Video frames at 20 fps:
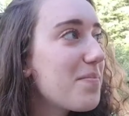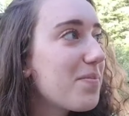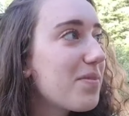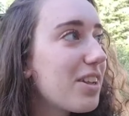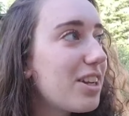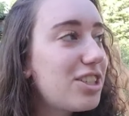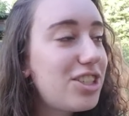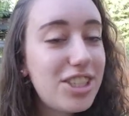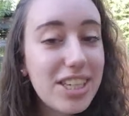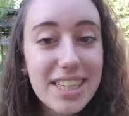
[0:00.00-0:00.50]

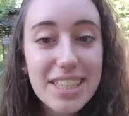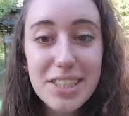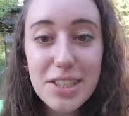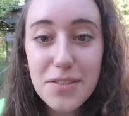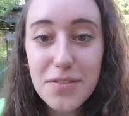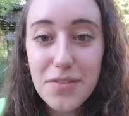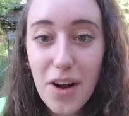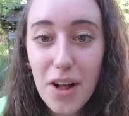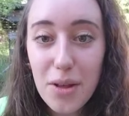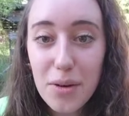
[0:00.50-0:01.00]
she gets to
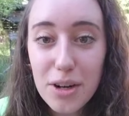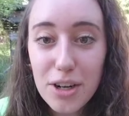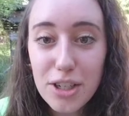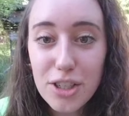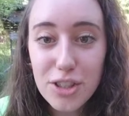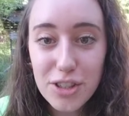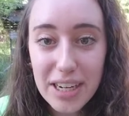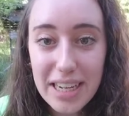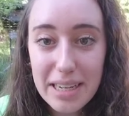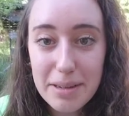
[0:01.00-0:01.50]
follow her
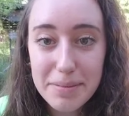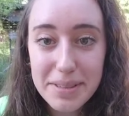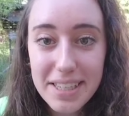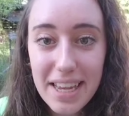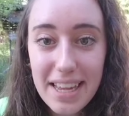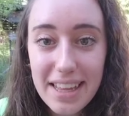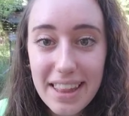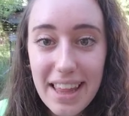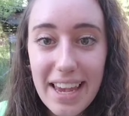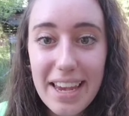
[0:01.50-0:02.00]
dreams
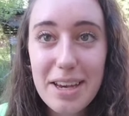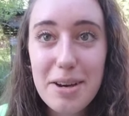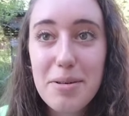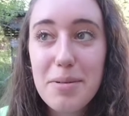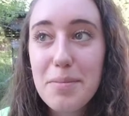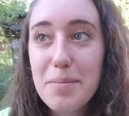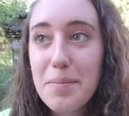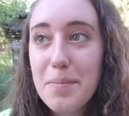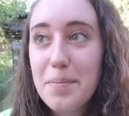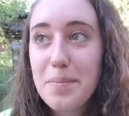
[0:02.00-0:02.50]
and like
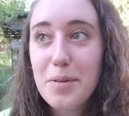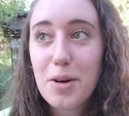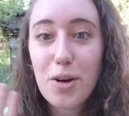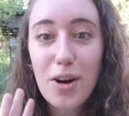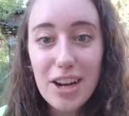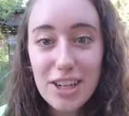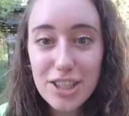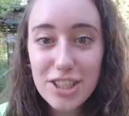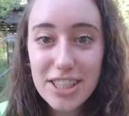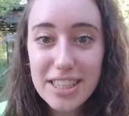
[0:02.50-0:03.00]

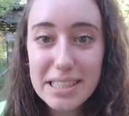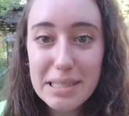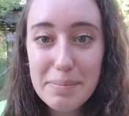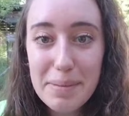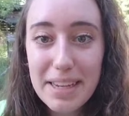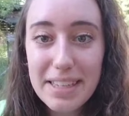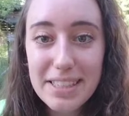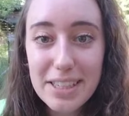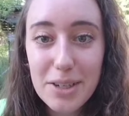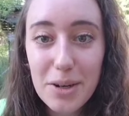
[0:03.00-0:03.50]
crush these
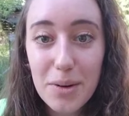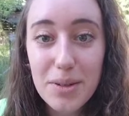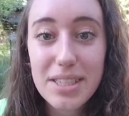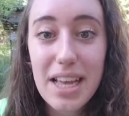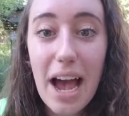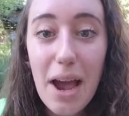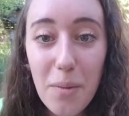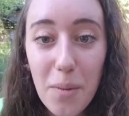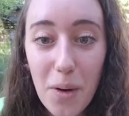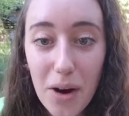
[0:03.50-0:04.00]
amazing goals.
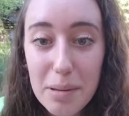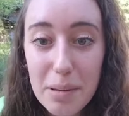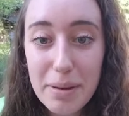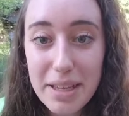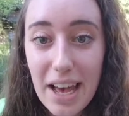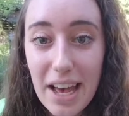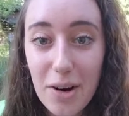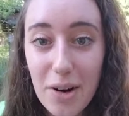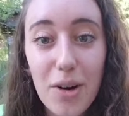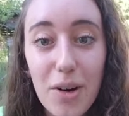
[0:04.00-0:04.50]
I want to be
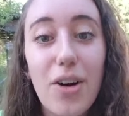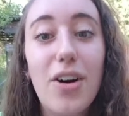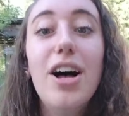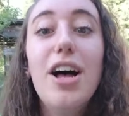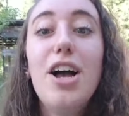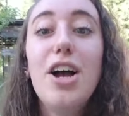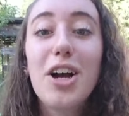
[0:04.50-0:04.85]
that girl.